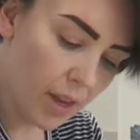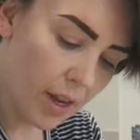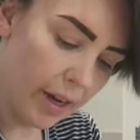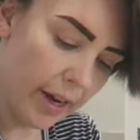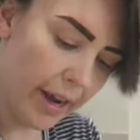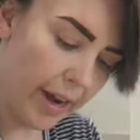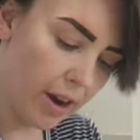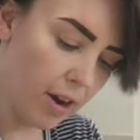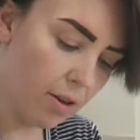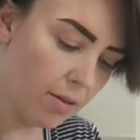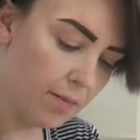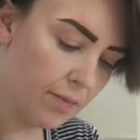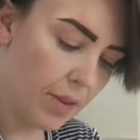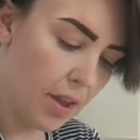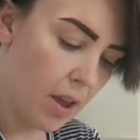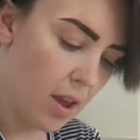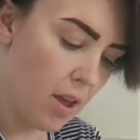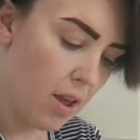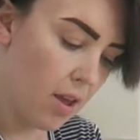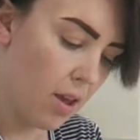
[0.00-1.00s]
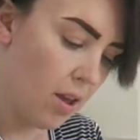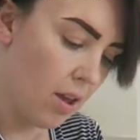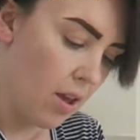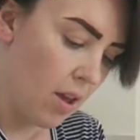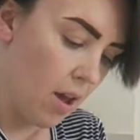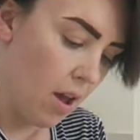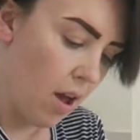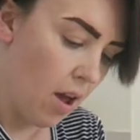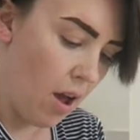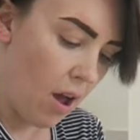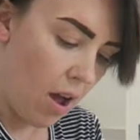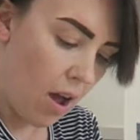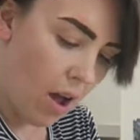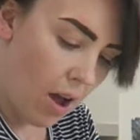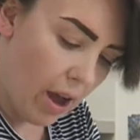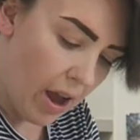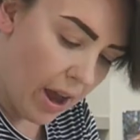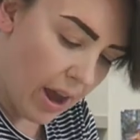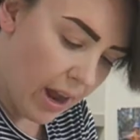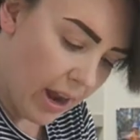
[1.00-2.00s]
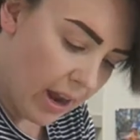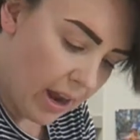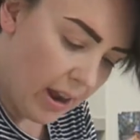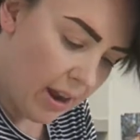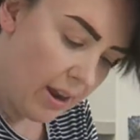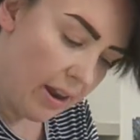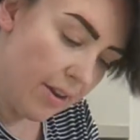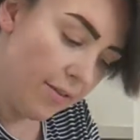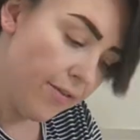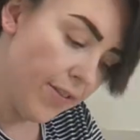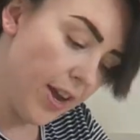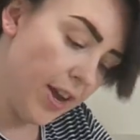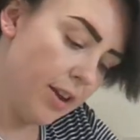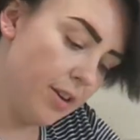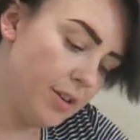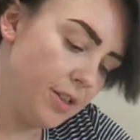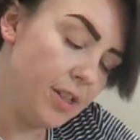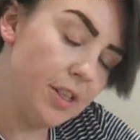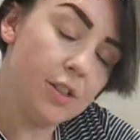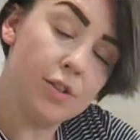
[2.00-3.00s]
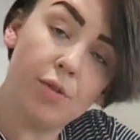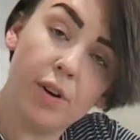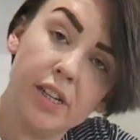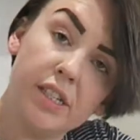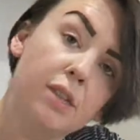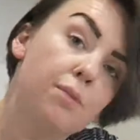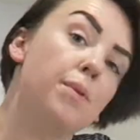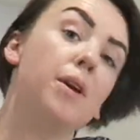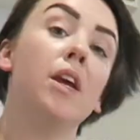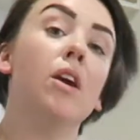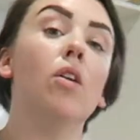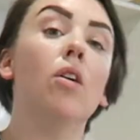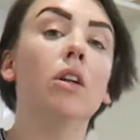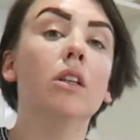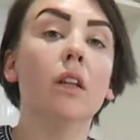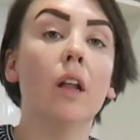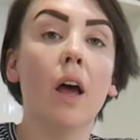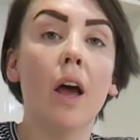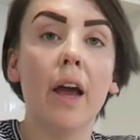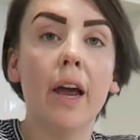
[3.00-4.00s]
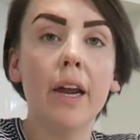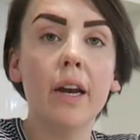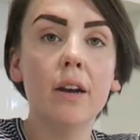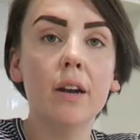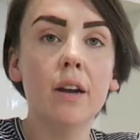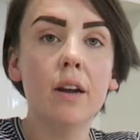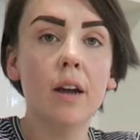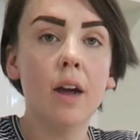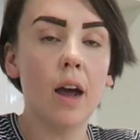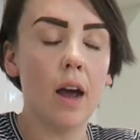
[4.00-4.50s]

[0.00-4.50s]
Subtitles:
Now, I found this recipe online.